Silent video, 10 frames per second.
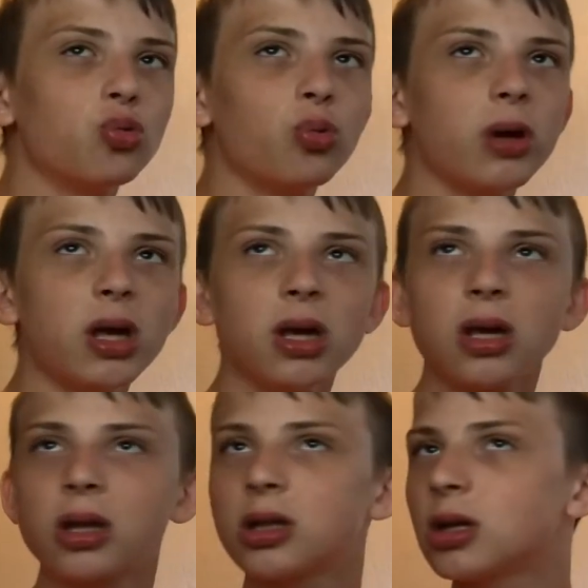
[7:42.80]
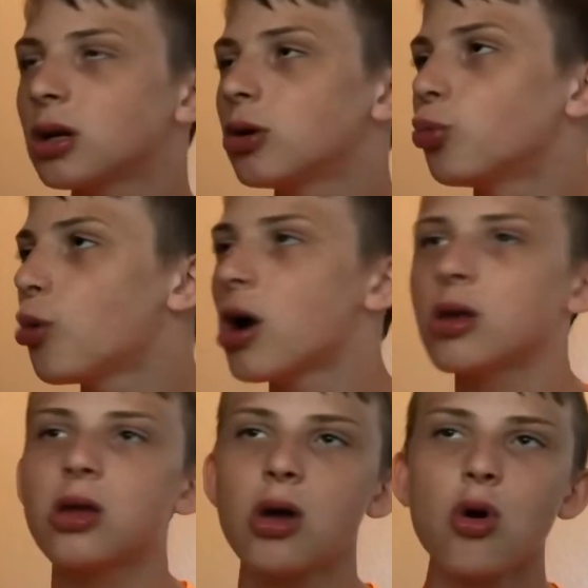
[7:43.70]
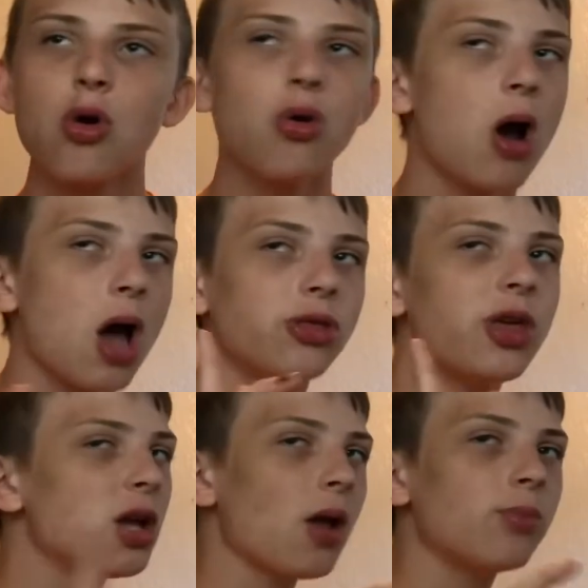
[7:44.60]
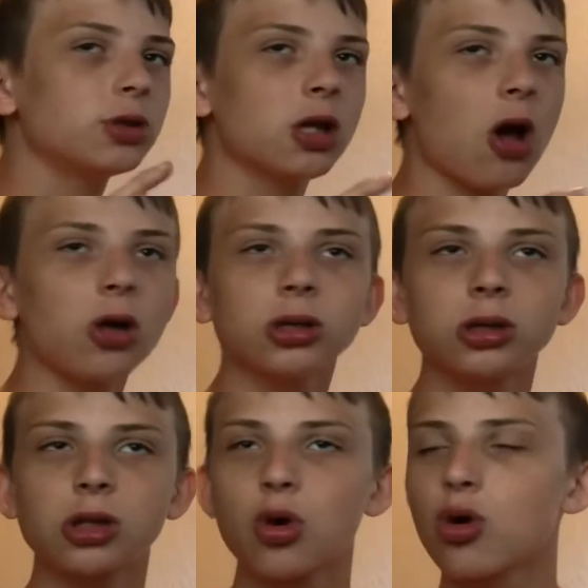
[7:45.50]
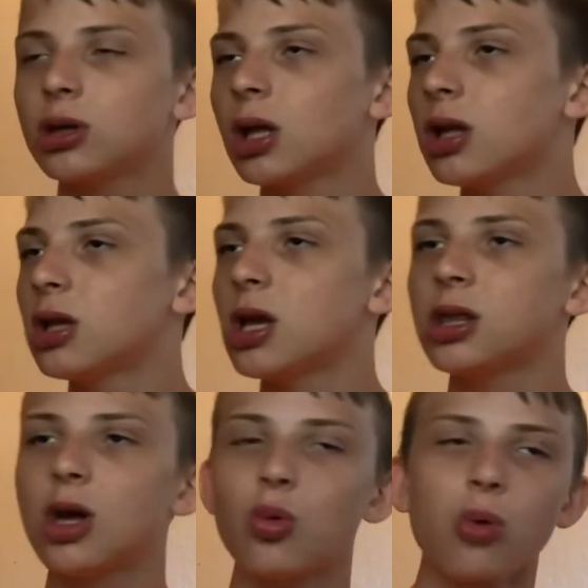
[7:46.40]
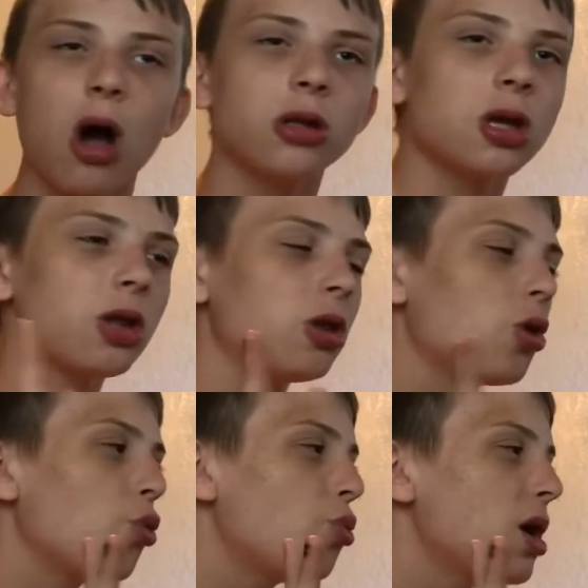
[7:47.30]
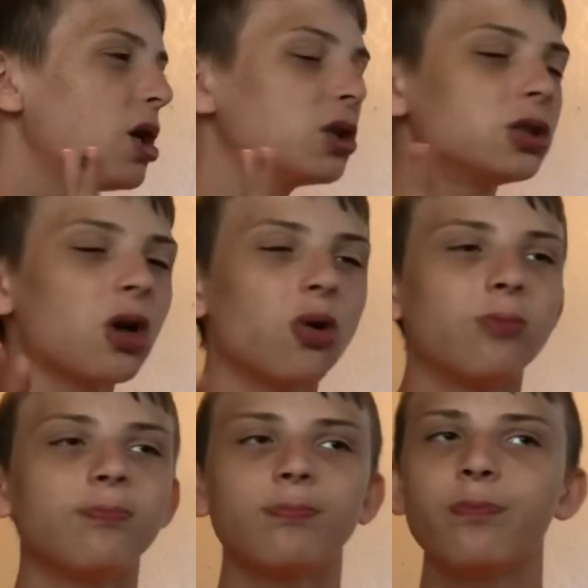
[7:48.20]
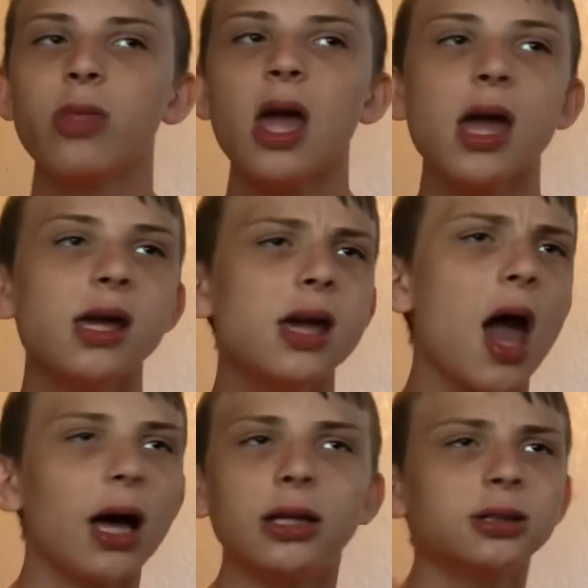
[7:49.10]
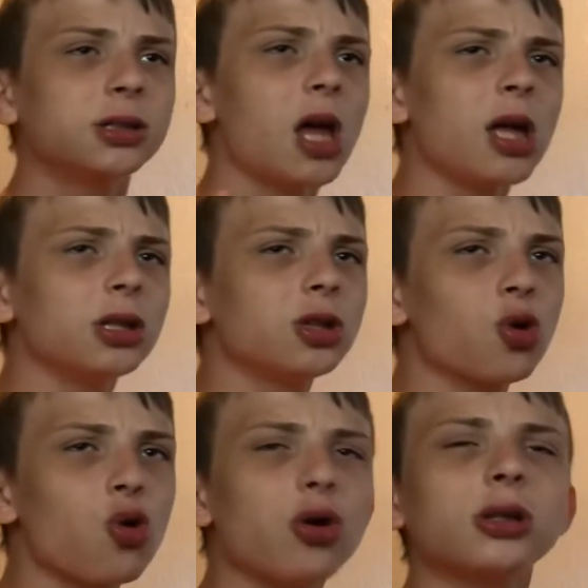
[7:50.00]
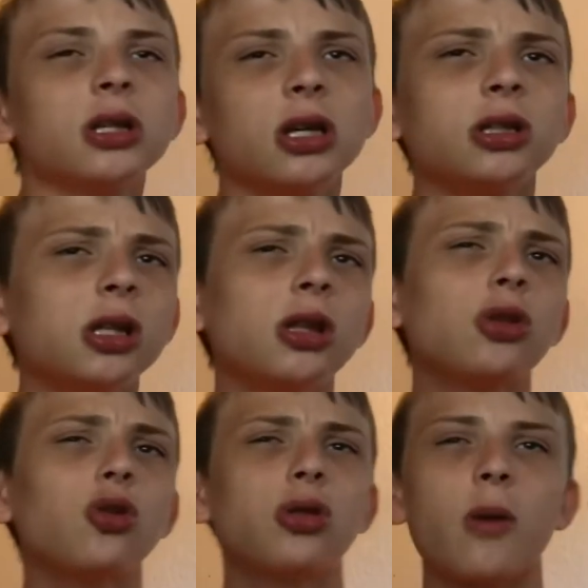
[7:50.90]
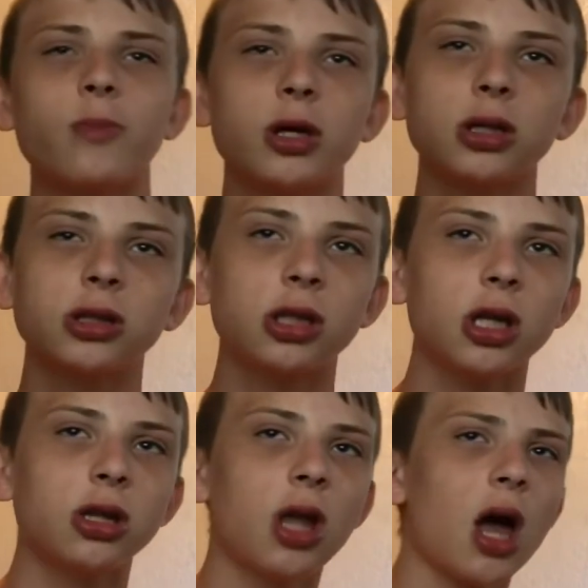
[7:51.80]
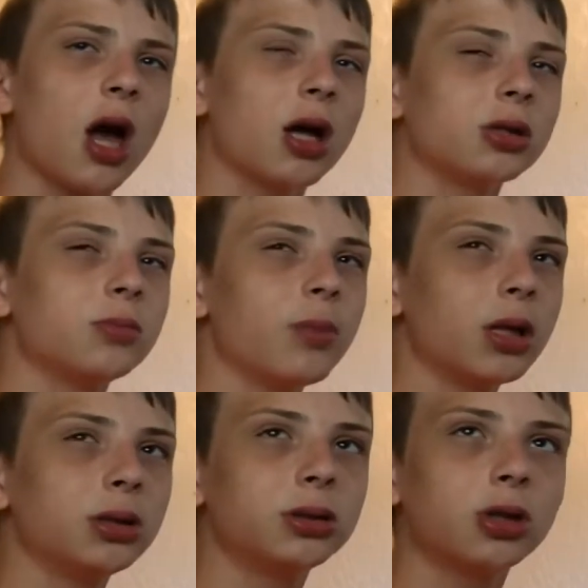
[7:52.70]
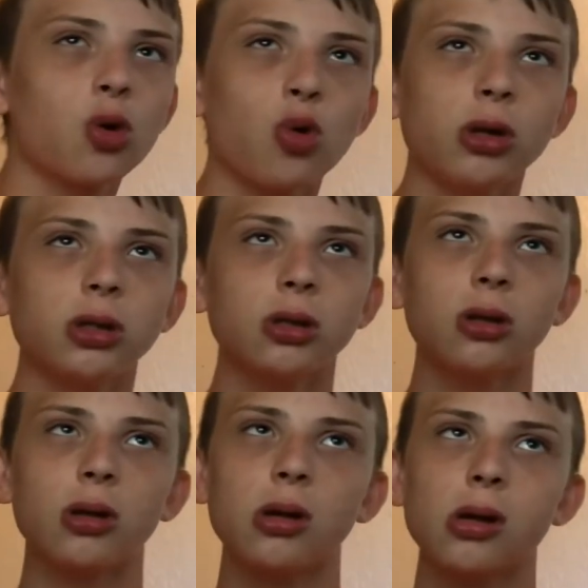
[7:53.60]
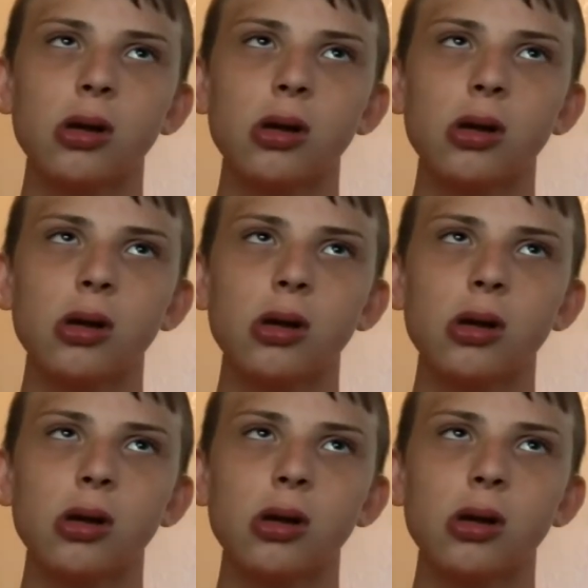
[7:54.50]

weeks. I think I'm starting school in either 1 and 2 weeks. So, yeah, stay in school. Listen to the person that has been in school